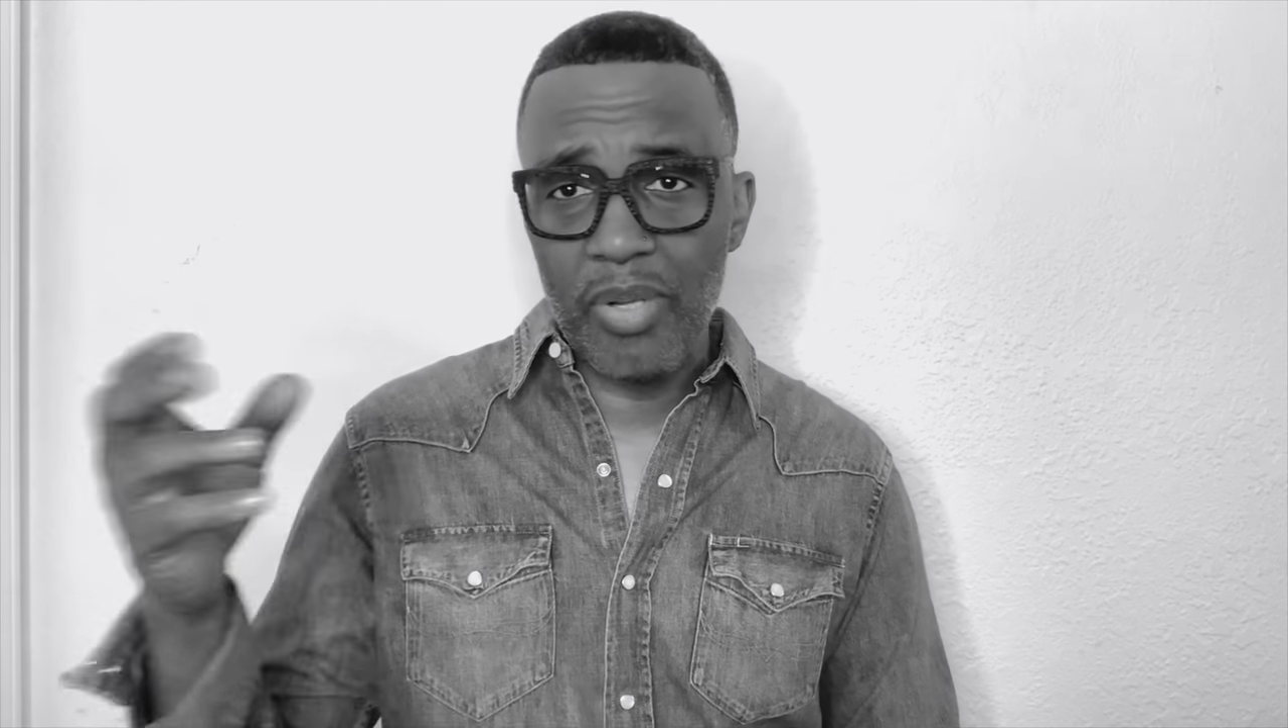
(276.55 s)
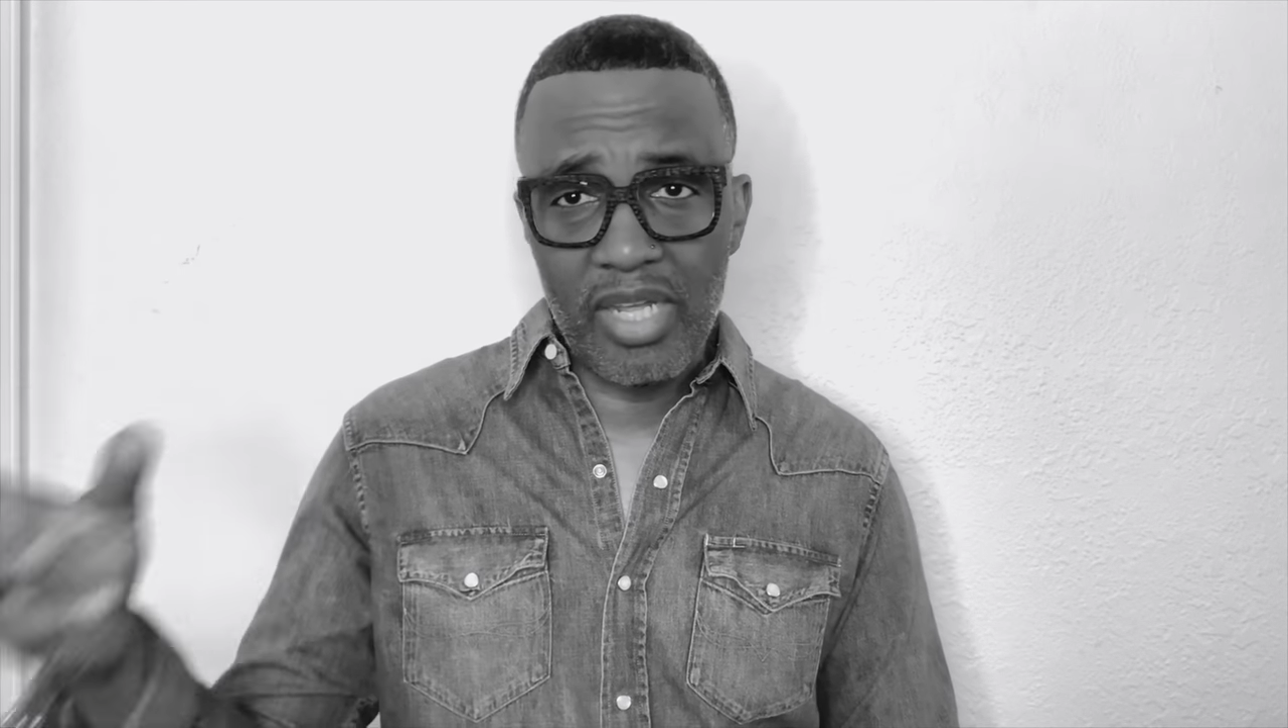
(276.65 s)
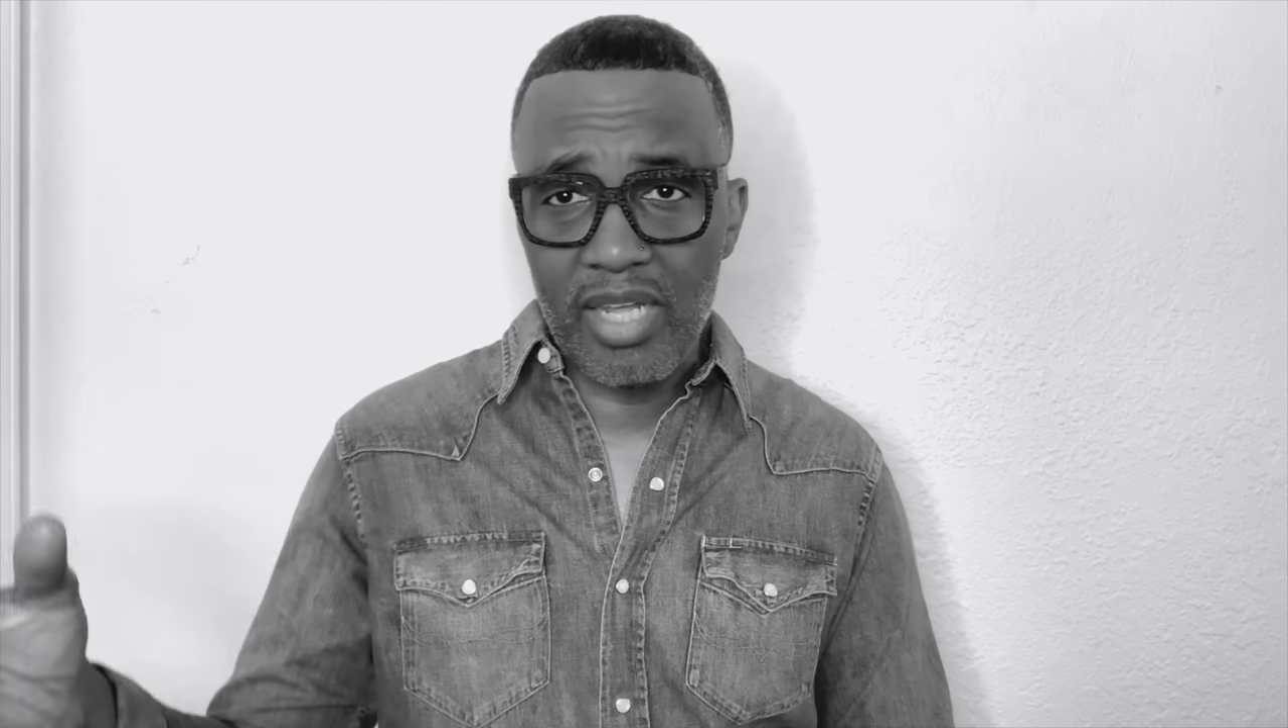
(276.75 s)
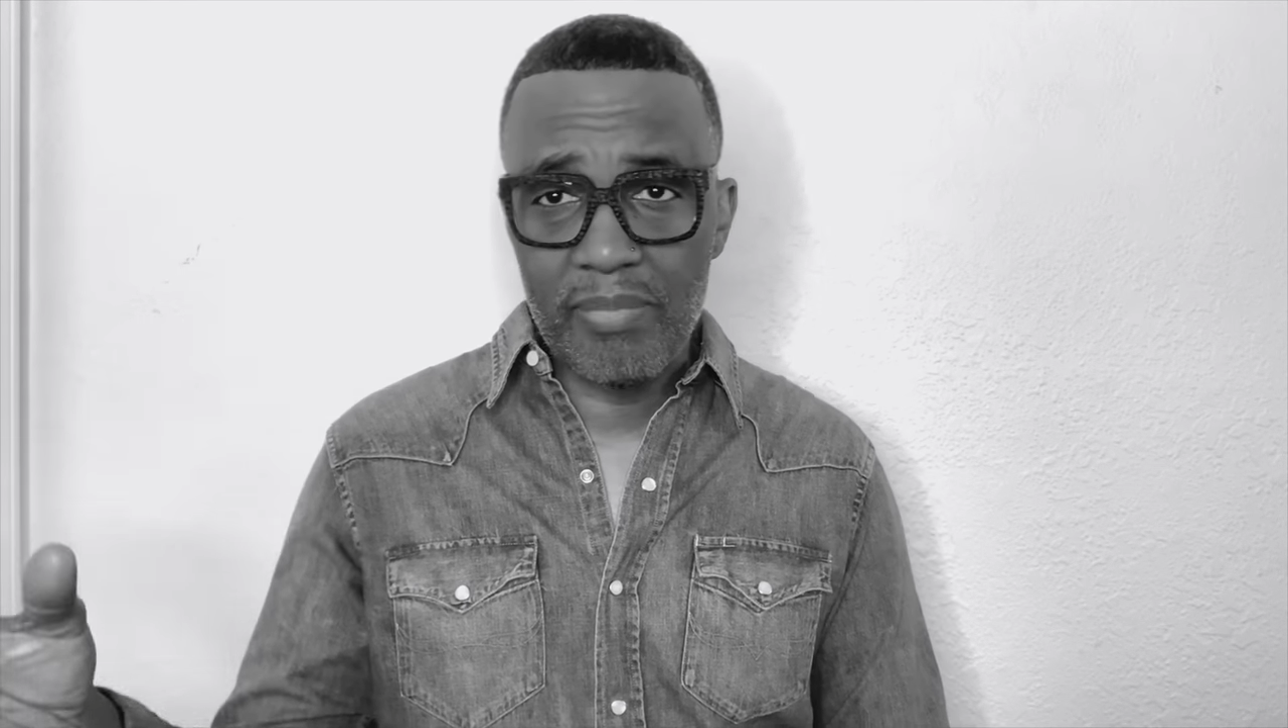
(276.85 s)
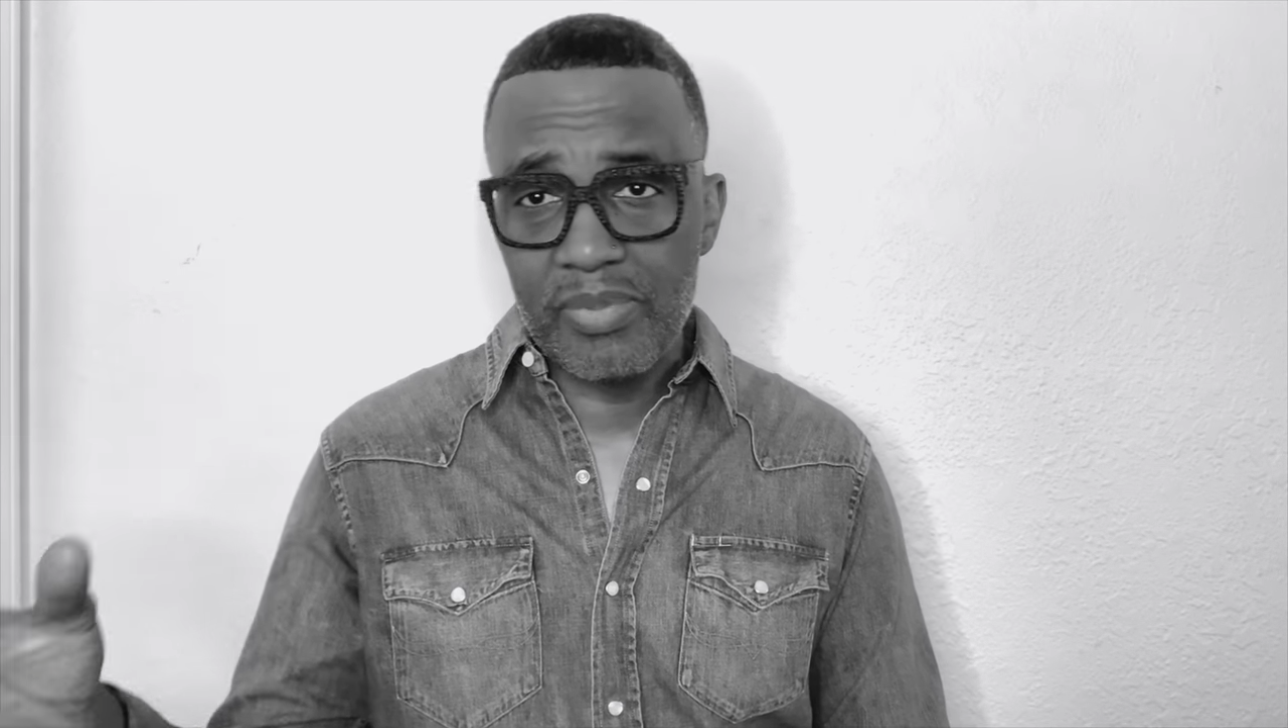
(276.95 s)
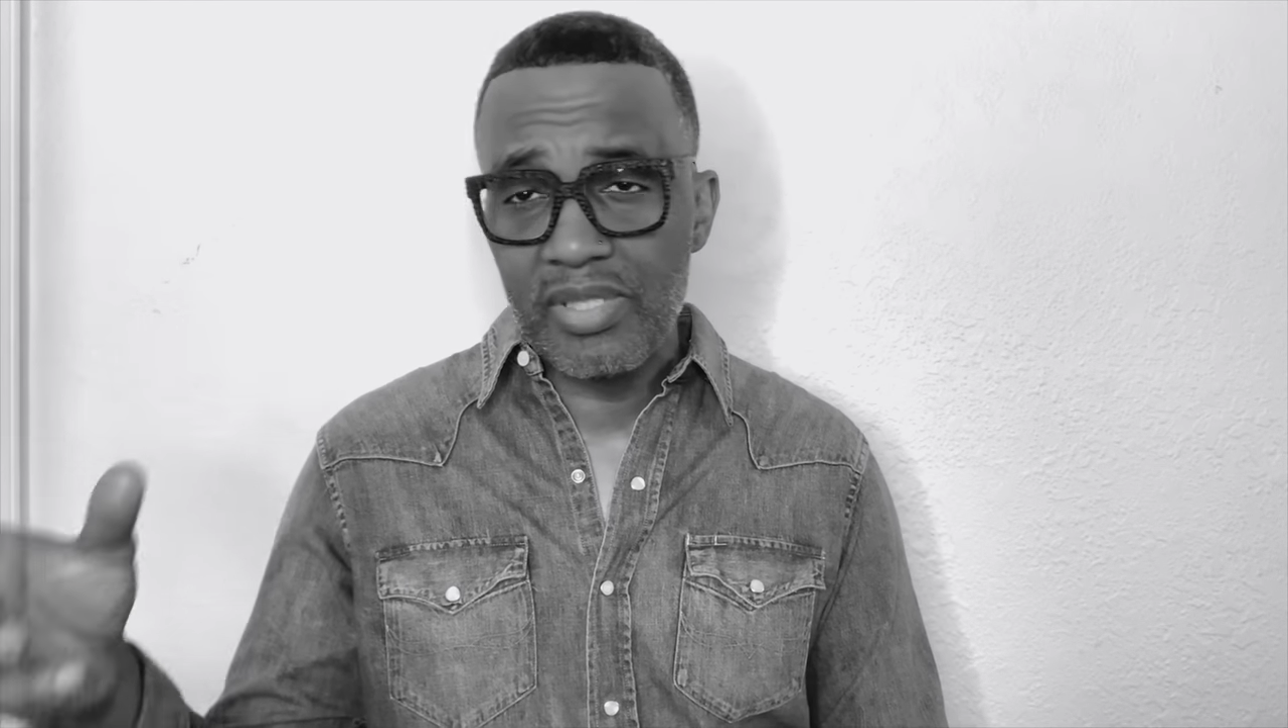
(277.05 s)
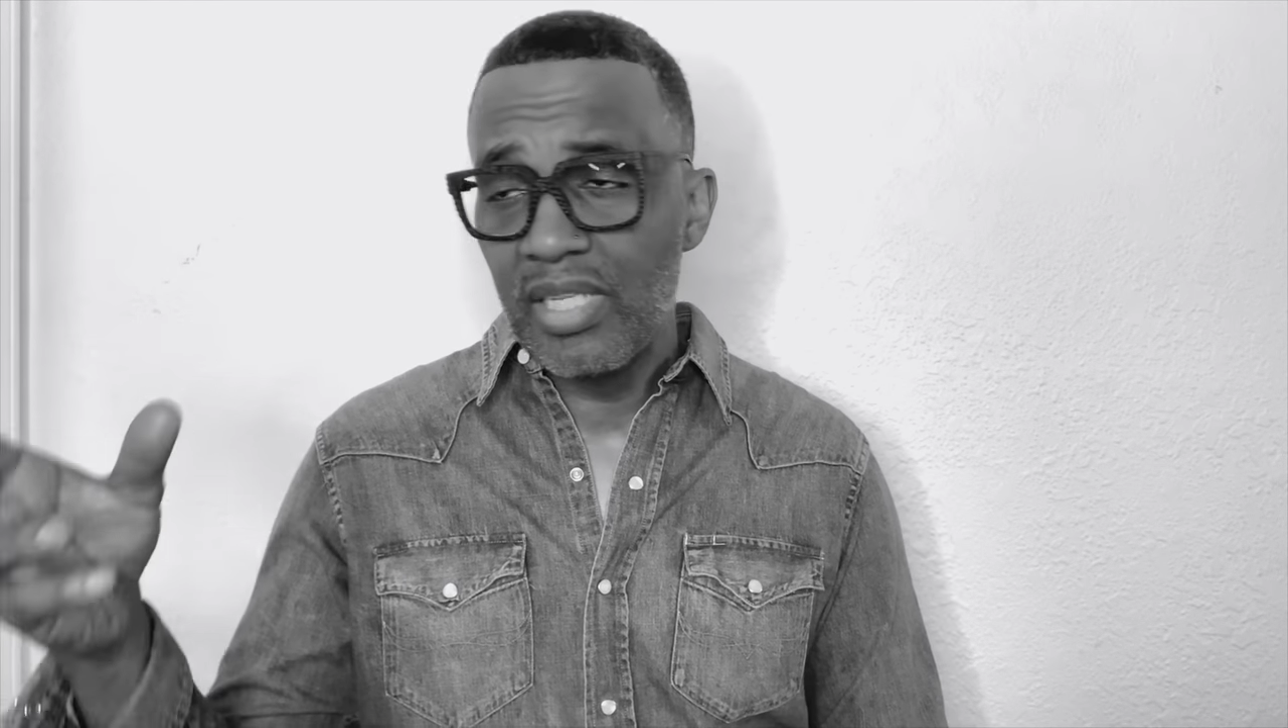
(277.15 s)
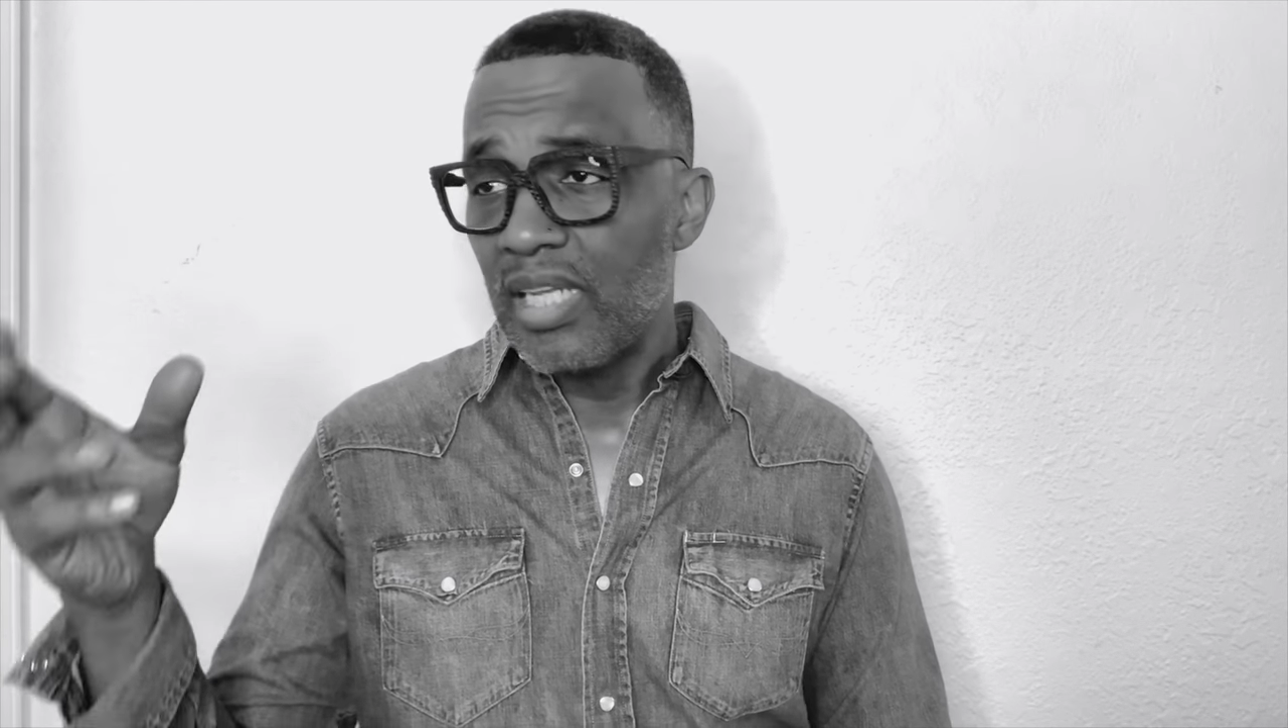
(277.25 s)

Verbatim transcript: pickups